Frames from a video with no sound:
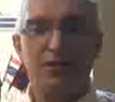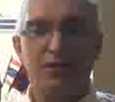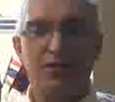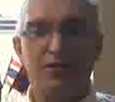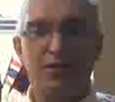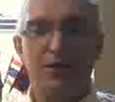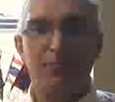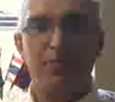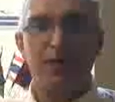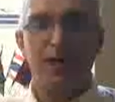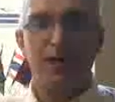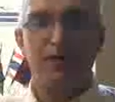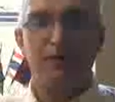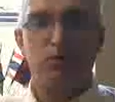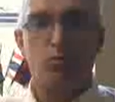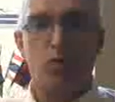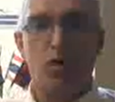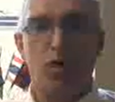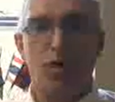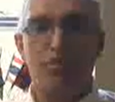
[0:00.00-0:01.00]
the same kind
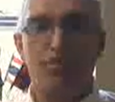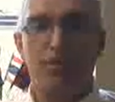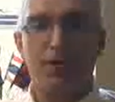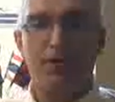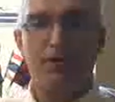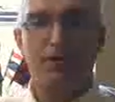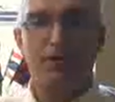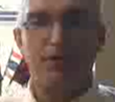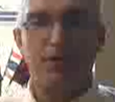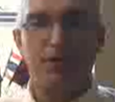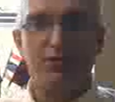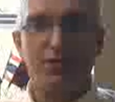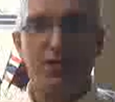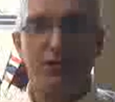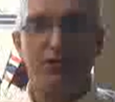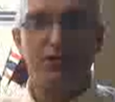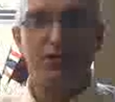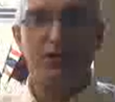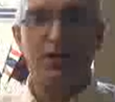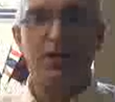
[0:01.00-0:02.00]
of warm personal
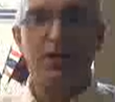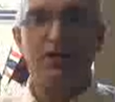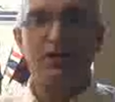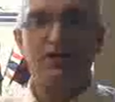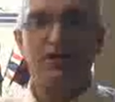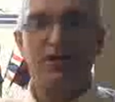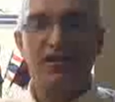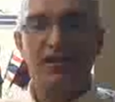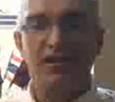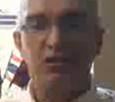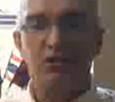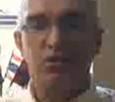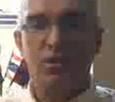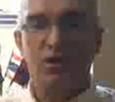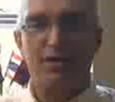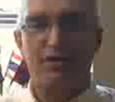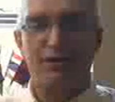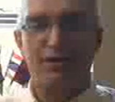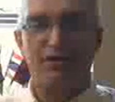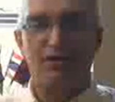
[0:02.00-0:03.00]
attention to each
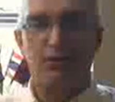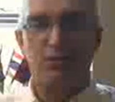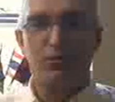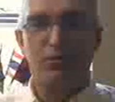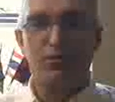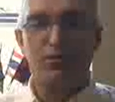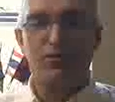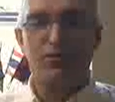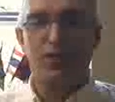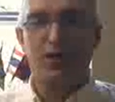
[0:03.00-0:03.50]
one of our students.